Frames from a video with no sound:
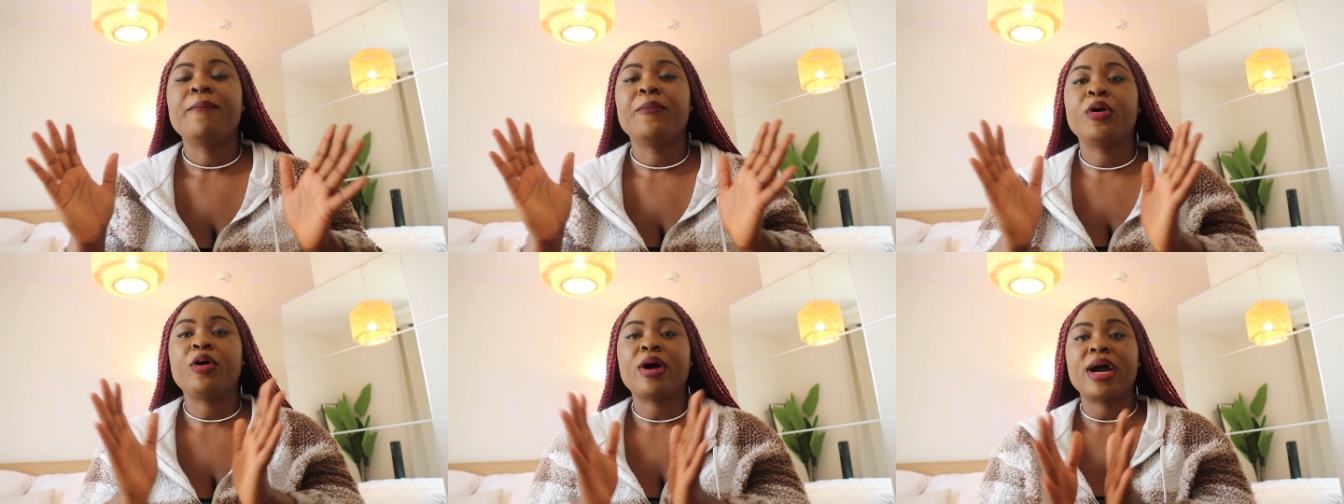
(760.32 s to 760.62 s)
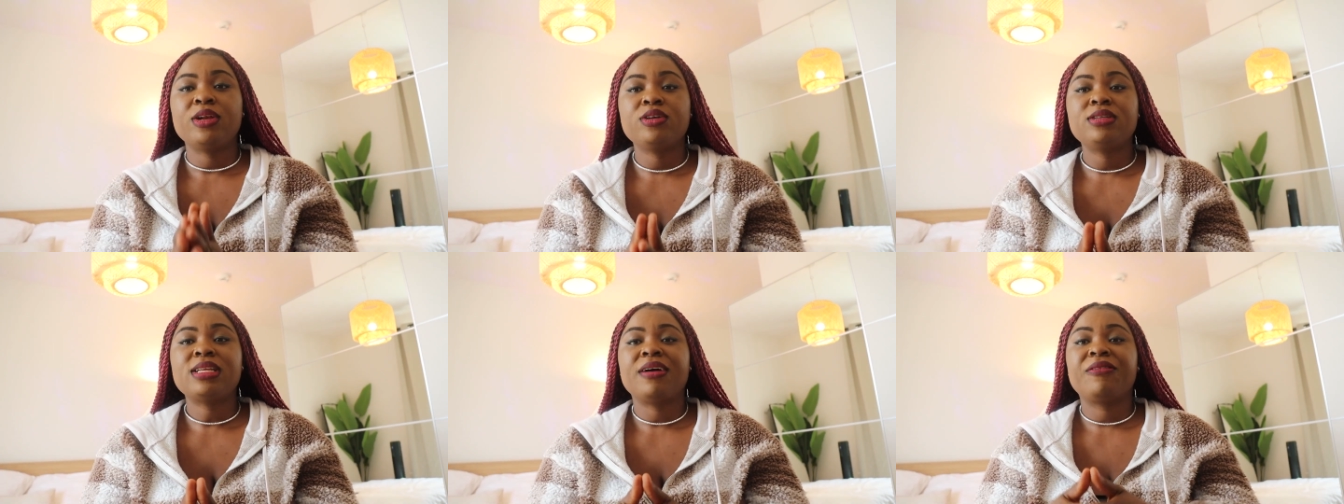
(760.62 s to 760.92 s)
but
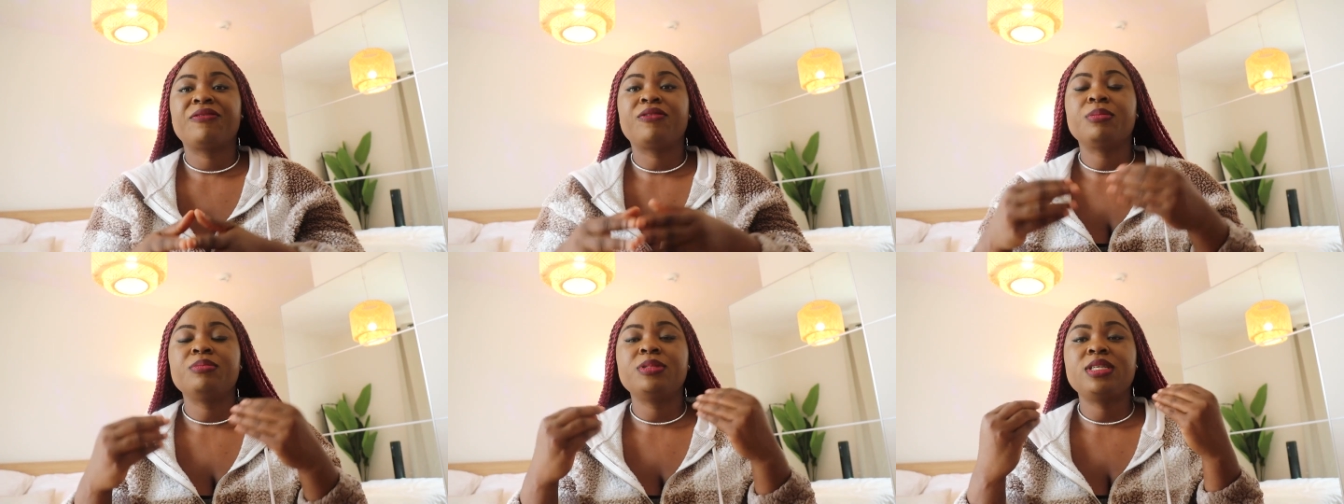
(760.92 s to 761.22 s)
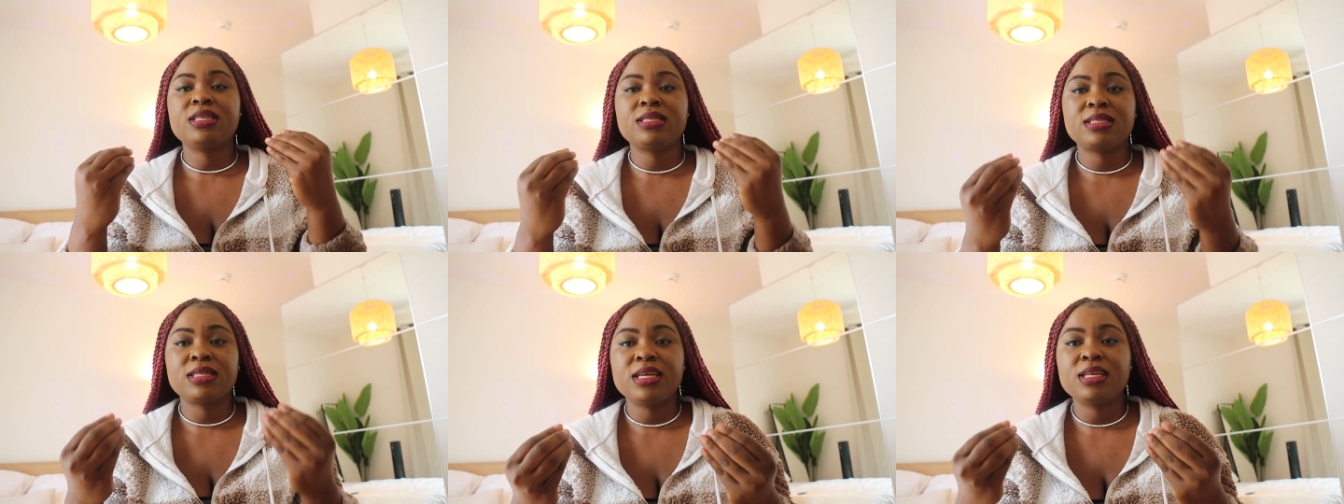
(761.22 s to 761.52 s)
I know that from
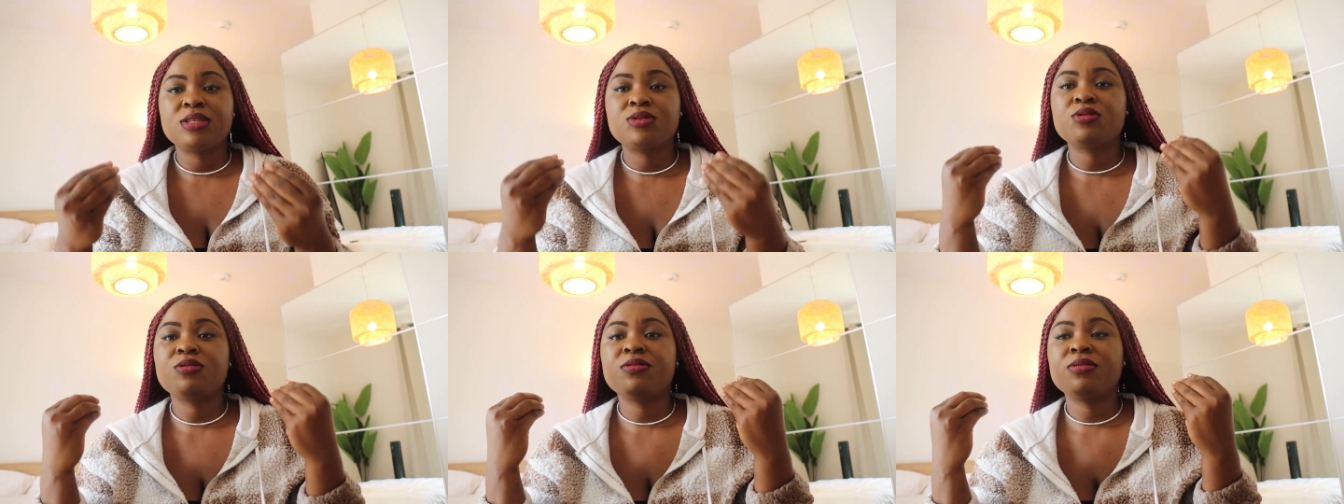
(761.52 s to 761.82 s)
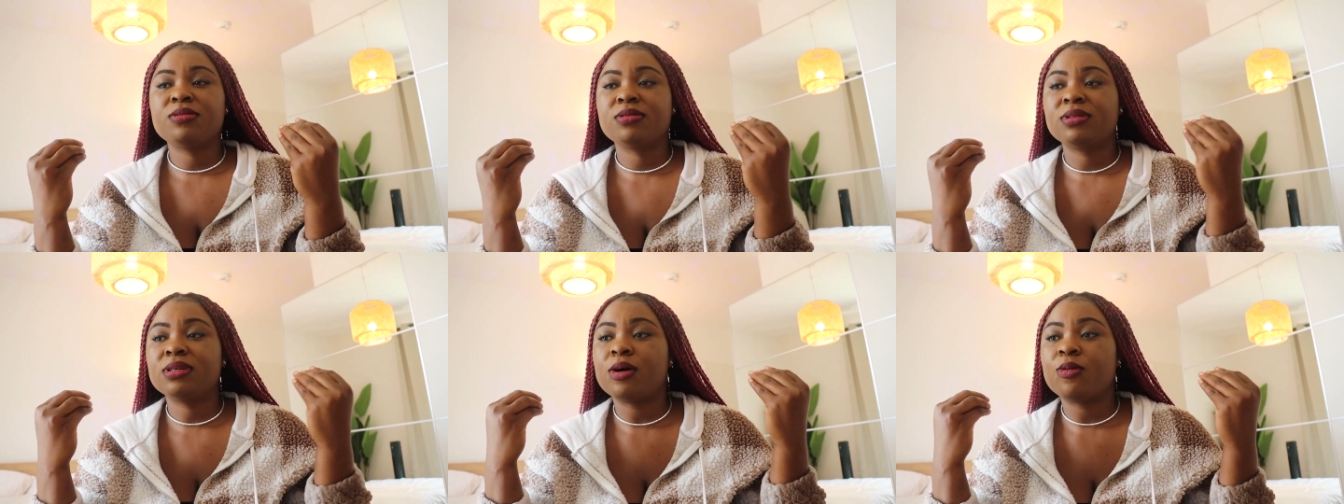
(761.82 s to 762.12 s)
this
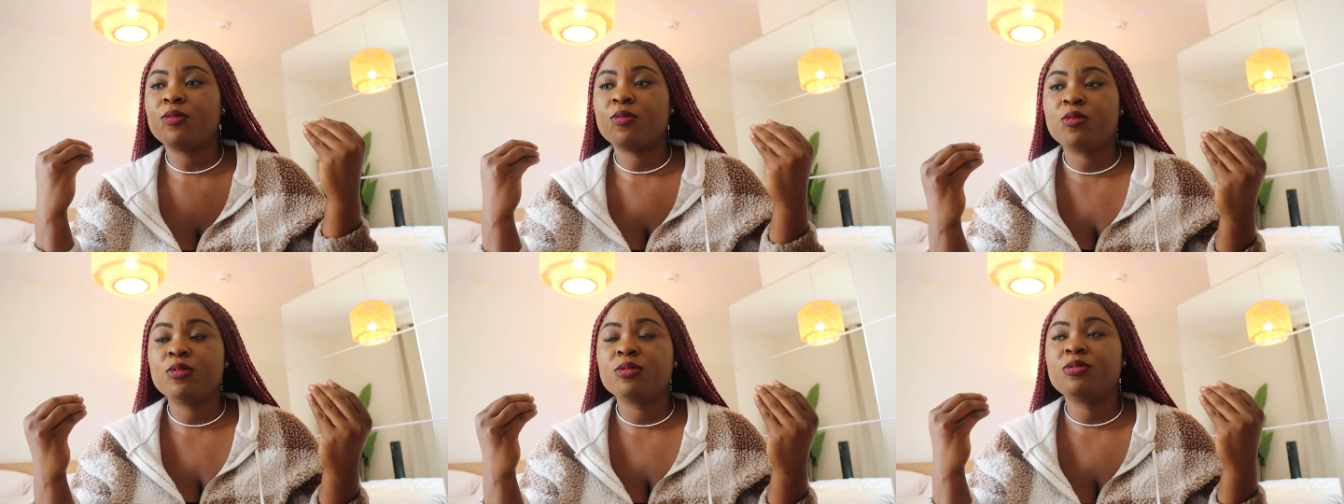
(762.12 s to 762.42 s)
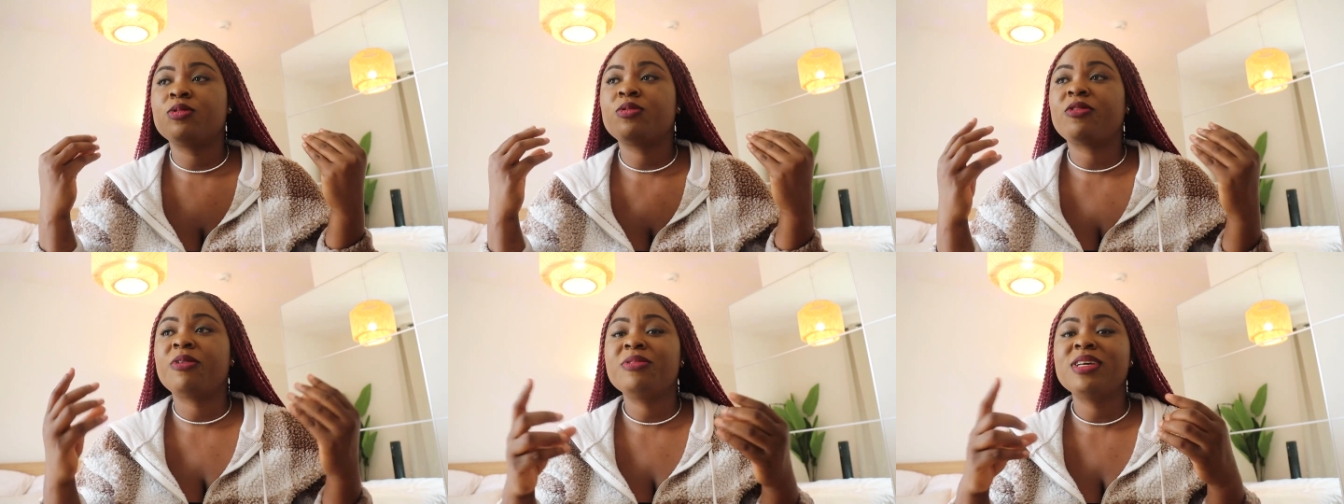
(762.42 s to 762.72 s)

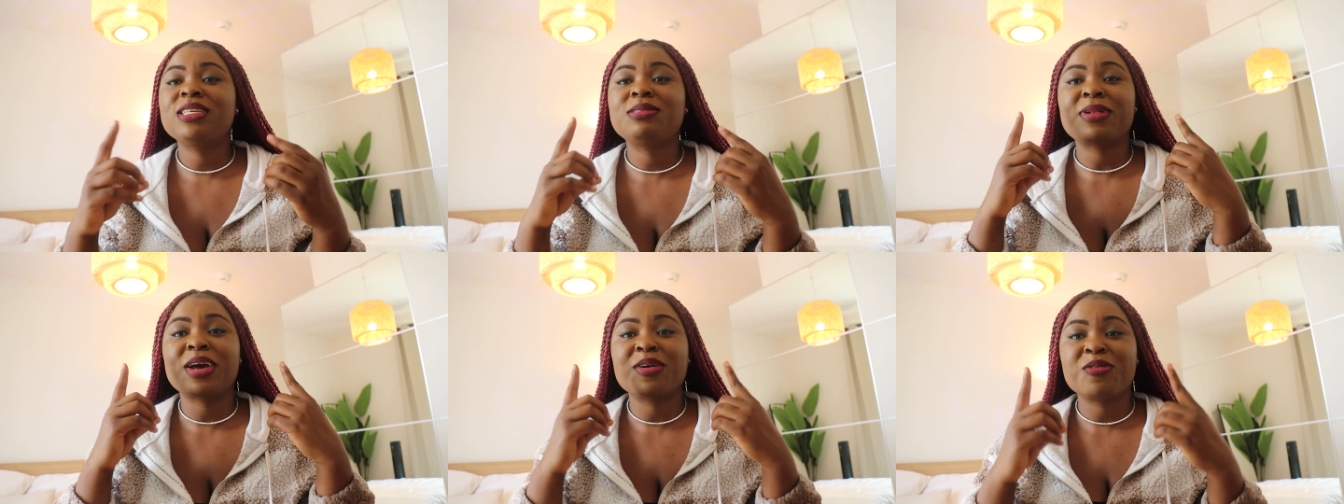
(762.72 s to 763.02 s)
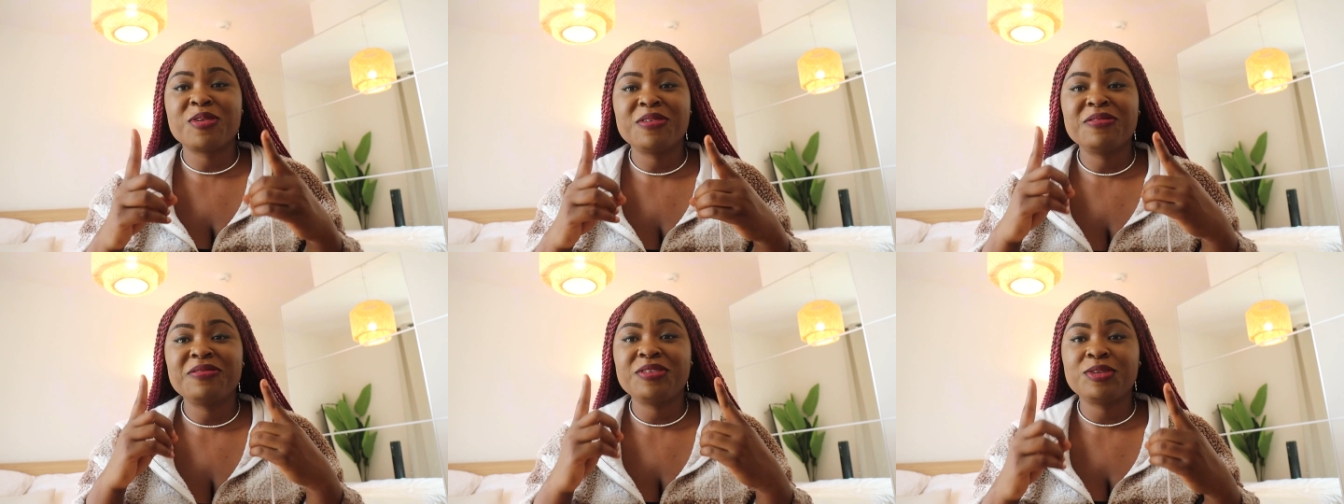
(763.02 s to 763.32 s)
my
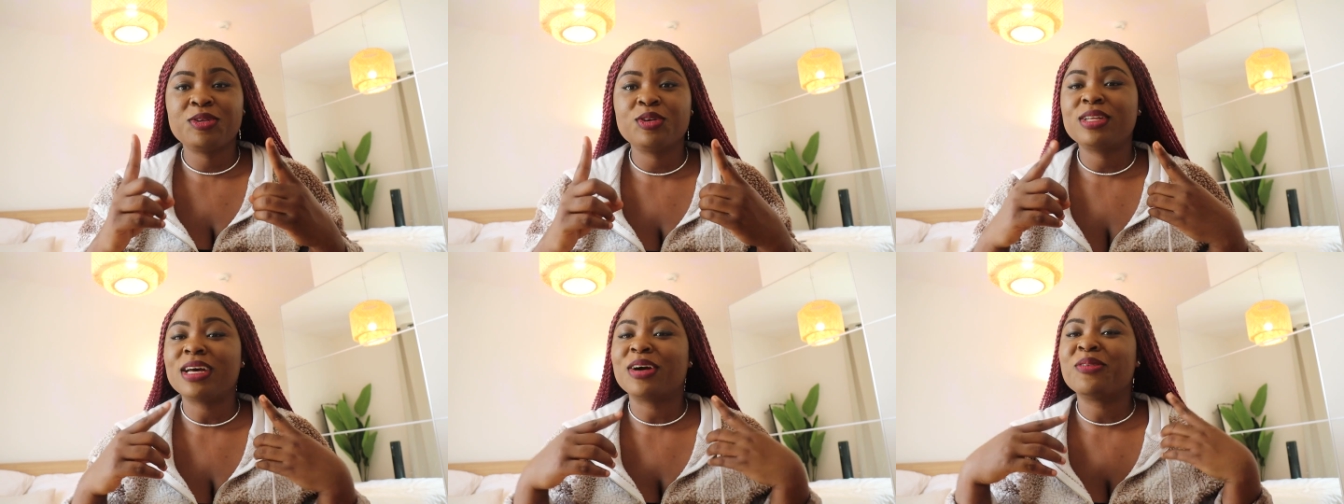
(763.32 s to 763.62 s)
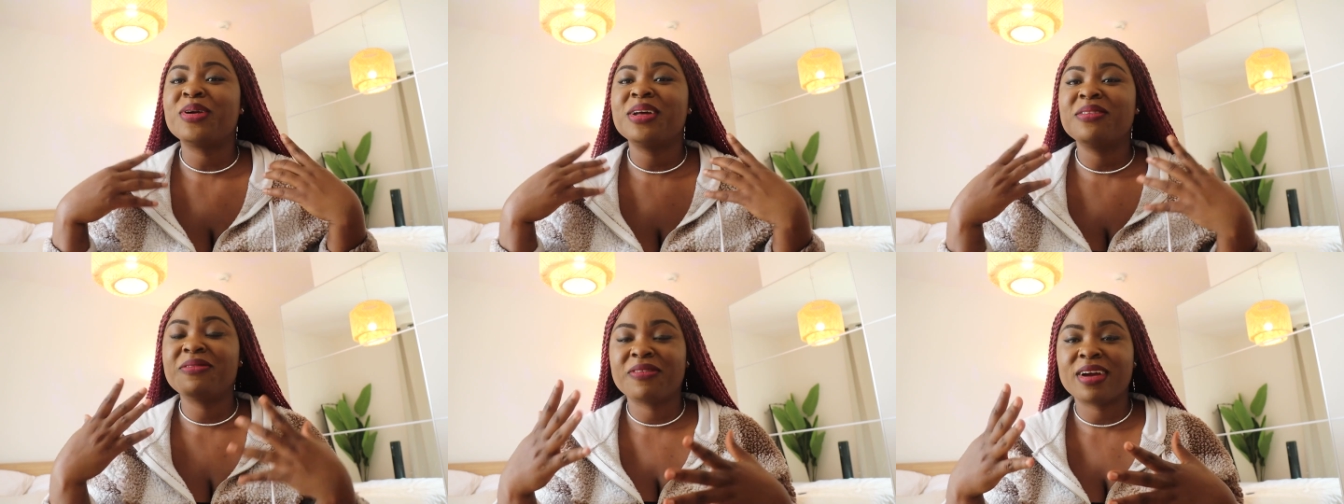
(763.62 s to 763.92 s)
one video that
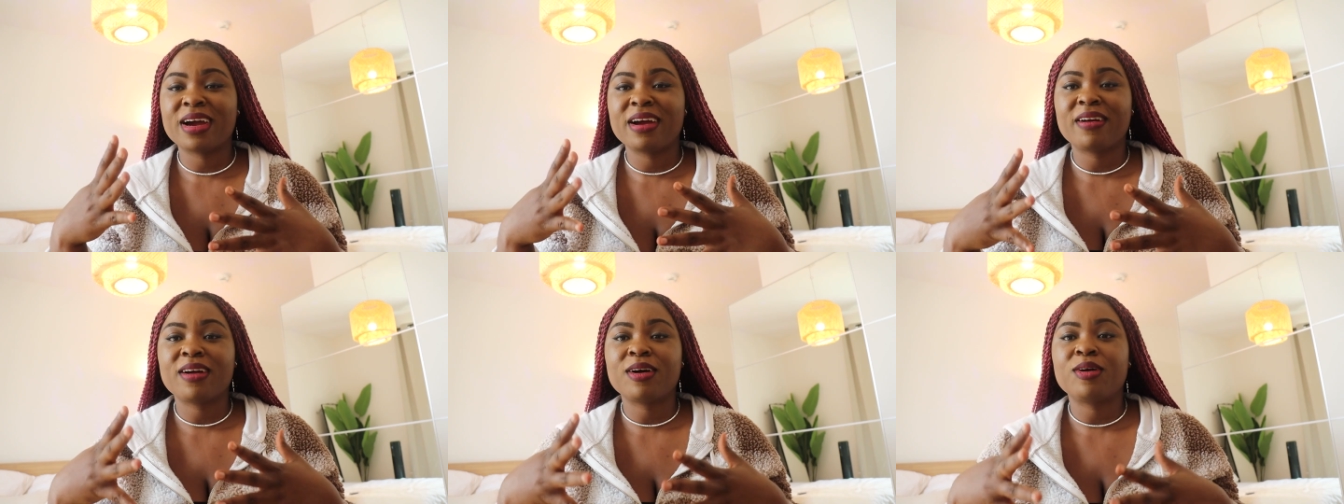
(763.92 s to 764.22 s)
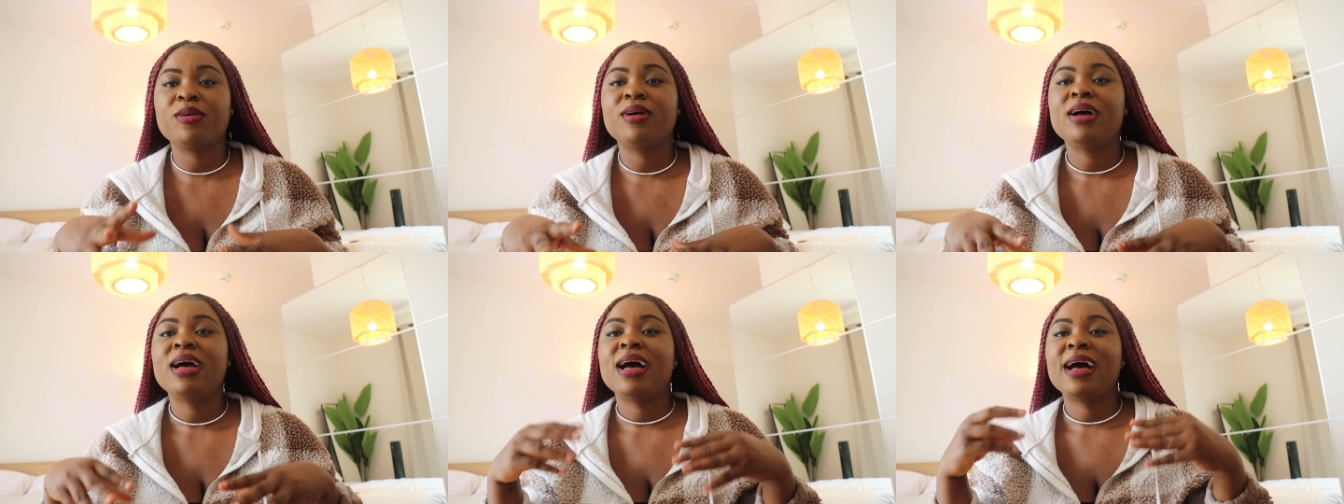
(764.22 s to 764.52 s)
went
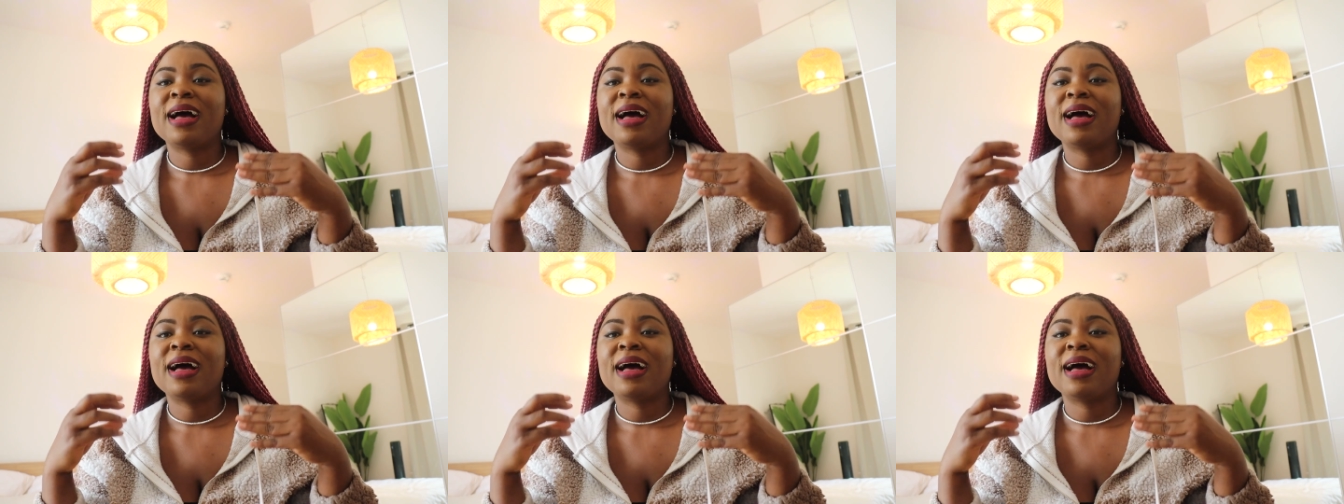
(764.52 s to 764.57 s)
viral,